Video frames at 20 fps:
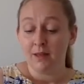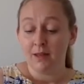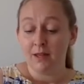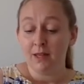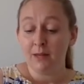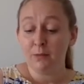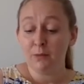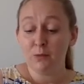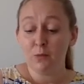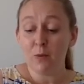
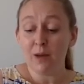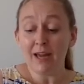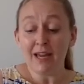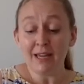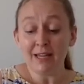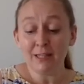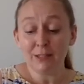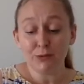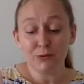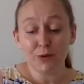It was where
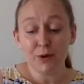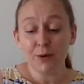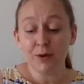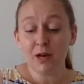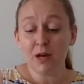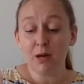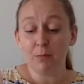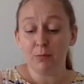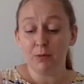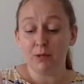he had grown
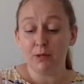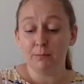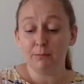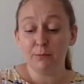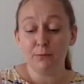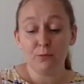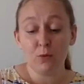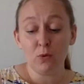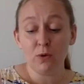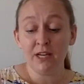up
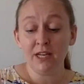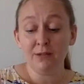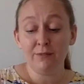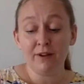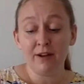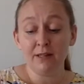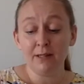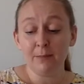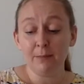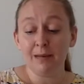before he'd
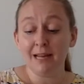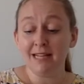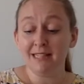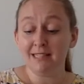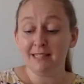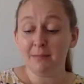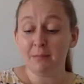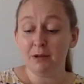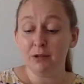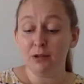found a place
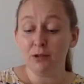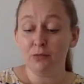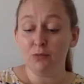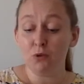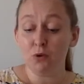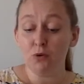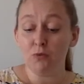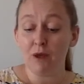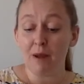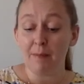among the
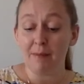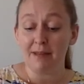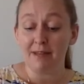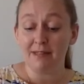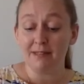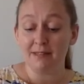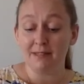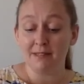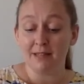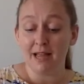royal
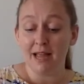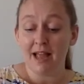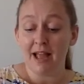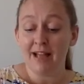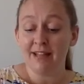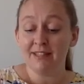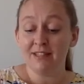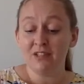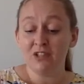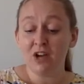rabbits
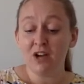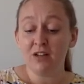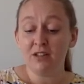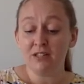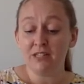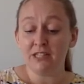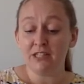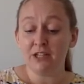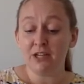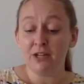and
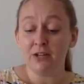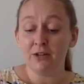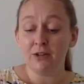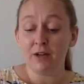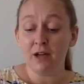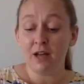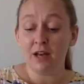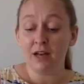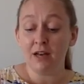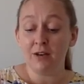started
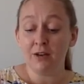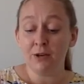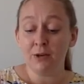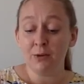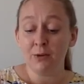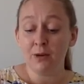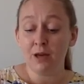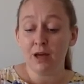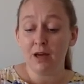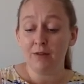a new
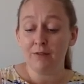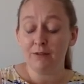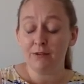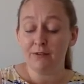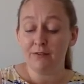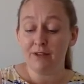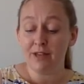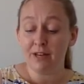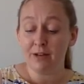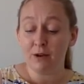life
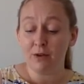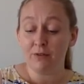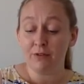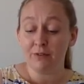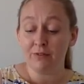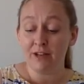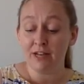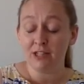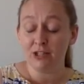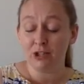of
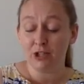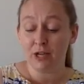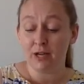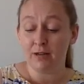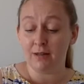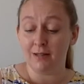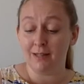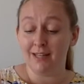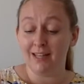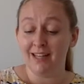adventure.
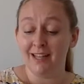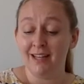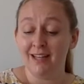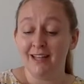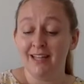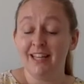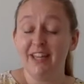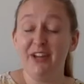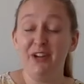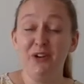
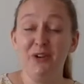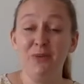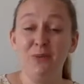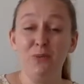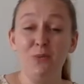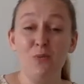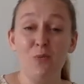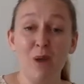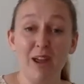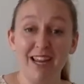He
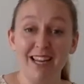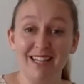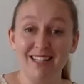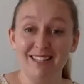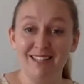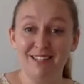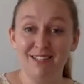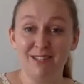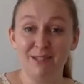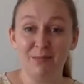couldn't wait
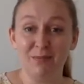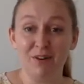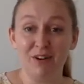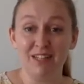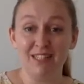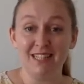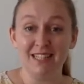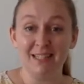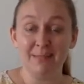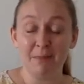to
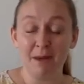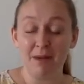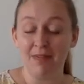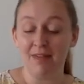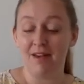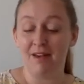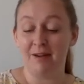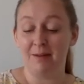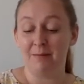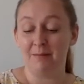surprise his mother.